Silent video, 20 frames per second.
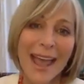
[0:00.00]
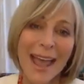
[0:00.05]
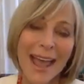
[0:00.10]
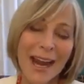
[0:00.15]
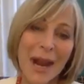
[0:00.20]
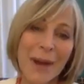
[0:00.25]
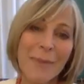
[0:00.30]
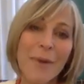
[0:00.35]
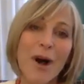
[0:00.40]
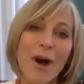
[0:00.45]

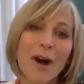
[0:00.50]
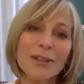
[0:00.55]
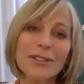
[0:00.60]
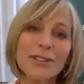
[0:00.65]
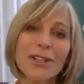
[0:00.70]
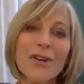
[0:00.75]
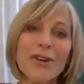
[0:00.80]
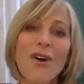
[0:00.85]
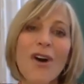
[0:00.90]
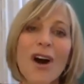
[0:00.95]
and I'm
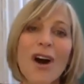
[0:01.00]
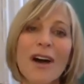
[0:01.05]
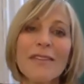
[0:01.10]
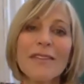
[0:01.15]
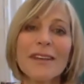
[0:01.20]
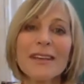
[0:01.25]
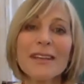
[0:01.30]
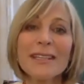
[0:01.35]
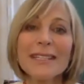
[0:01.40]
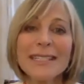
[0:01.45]
also on
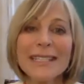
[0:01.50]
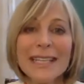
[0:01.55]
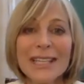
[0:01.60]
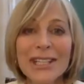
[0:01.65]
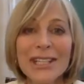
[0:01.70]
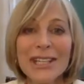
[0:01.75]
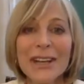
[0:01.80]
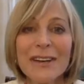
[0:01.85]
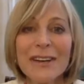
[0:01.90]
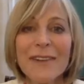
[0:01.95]
the
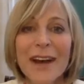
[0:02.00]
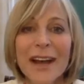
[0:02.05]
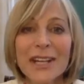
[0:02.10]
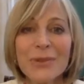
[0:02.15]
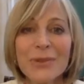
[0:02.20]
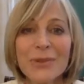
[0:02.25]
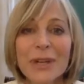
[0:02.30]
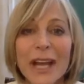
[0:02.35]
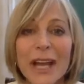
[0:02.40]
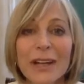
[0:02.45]
Zija
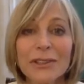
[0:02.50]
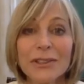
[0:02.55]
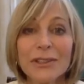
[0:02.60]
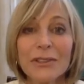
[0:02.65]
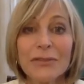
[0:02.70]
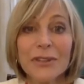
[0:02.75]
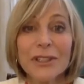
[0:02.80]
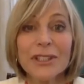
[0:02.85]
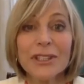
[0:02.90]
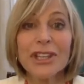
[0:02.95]
Advisory Council
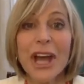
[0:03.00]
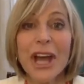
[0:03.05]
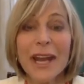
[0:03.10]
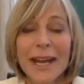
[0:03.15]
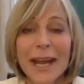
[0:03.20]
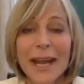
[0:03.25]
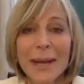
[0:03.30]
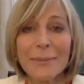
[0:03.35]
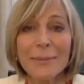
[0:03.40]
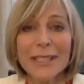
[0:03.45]
for
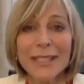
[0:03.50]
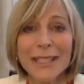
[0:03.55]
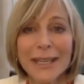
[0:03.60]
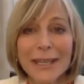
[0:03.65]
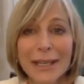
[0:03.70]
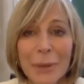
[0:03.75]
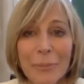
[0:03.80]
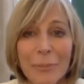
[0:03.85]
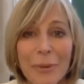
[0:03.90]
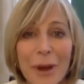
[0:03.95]
Gen M
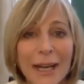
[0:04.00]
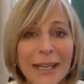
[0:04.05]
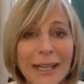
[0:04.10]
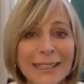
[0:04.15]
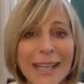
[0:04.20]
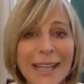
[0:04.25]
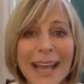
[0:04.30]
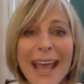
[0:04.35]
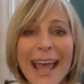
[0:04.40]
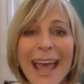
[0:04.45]
skincare products.